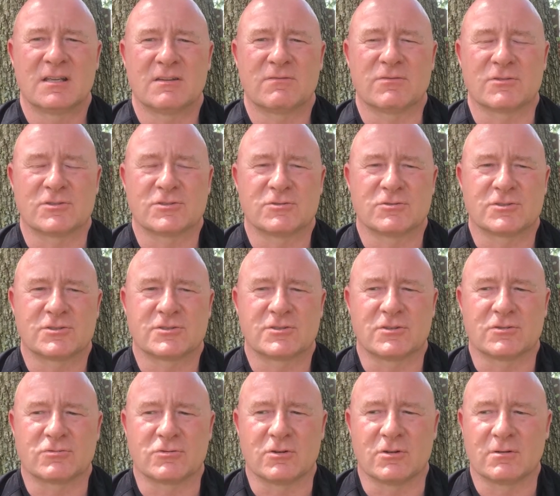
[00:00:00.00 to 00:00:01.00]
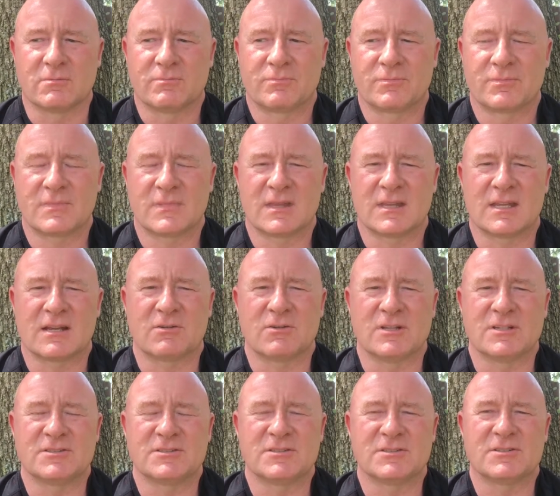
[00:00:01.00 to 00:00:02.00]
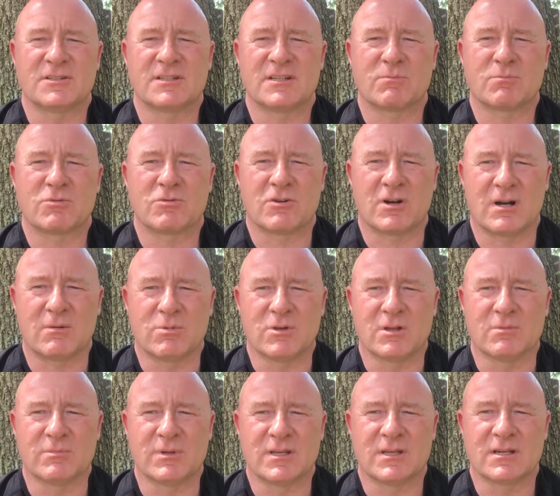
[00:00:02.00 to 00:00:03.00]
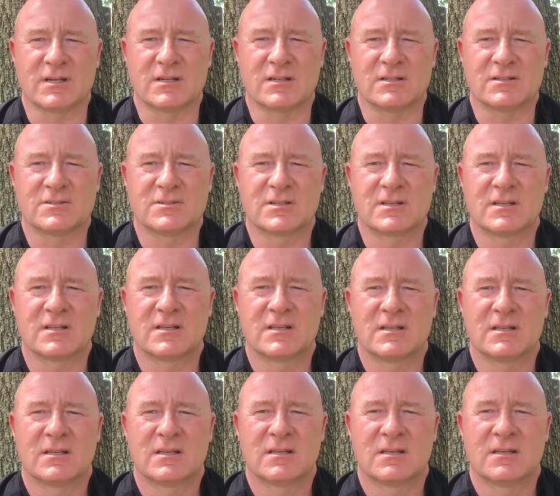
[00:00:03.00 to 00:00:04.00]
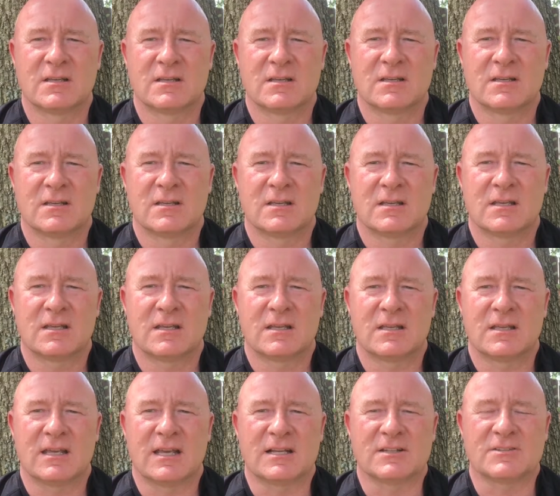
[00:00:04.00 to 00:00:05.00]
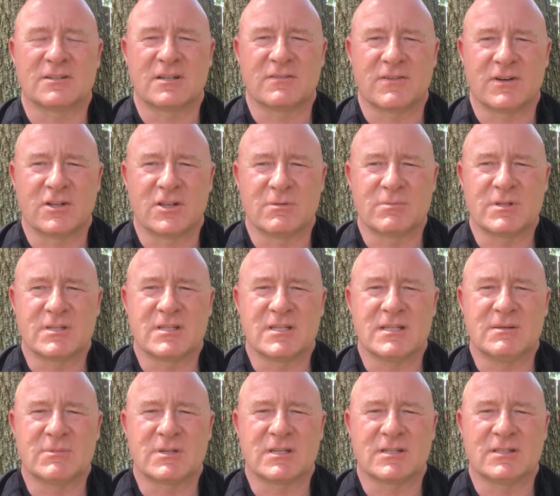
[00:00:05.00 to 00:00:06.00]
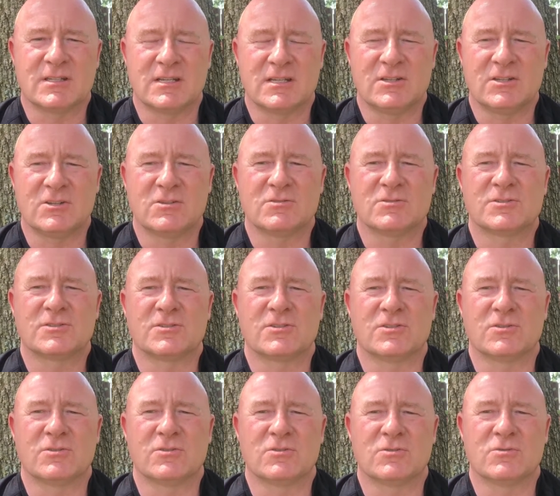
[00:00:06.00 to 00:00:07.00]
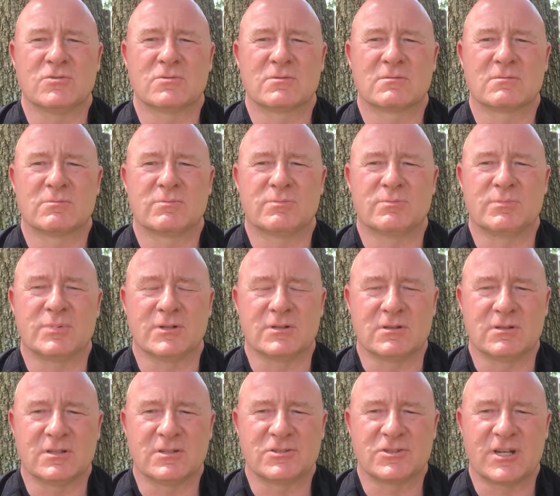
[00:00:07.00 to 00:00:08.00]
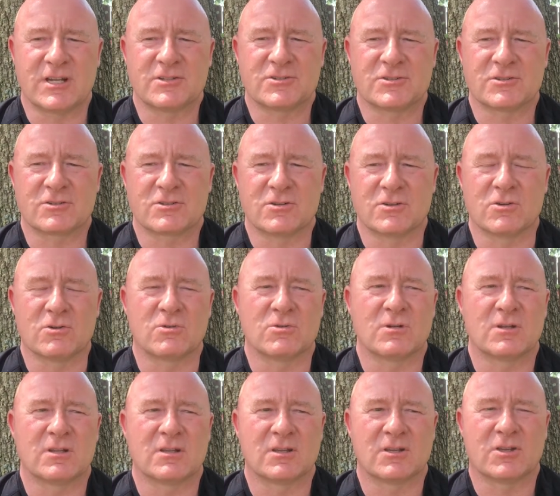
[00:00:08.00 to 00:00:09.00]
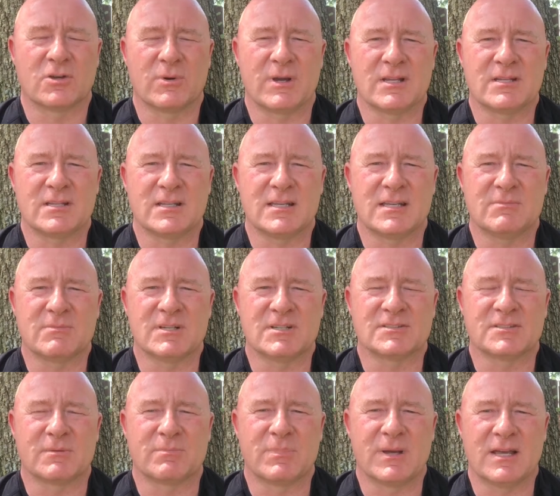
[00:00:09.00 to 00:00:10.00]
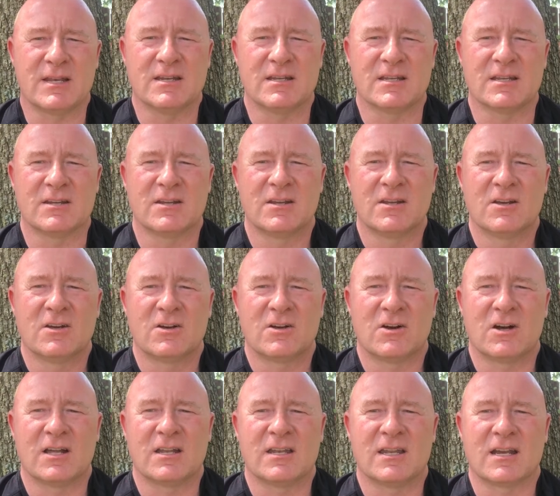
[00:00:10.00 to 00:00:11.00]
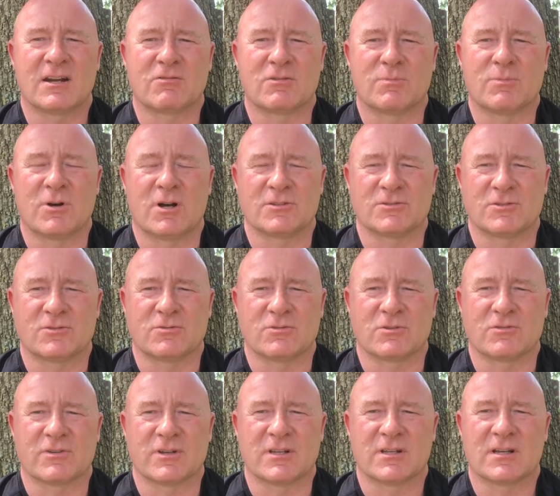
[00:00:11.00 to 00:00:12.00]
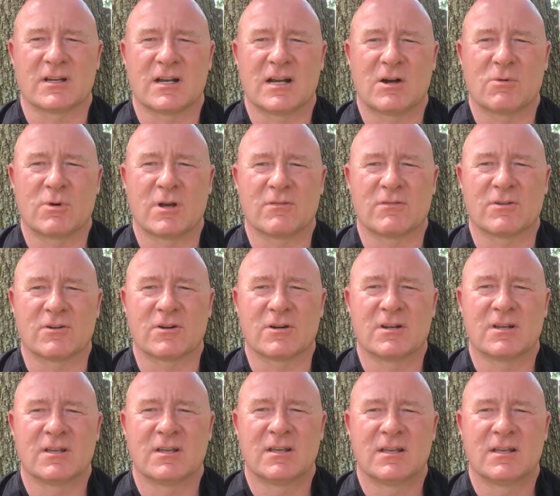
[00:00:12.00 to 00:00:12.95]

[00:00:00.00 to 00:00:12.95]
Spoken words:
for source control. Now, this is a problem because as the development team continues to build and change their code, the QA team is dependent on that repository. However,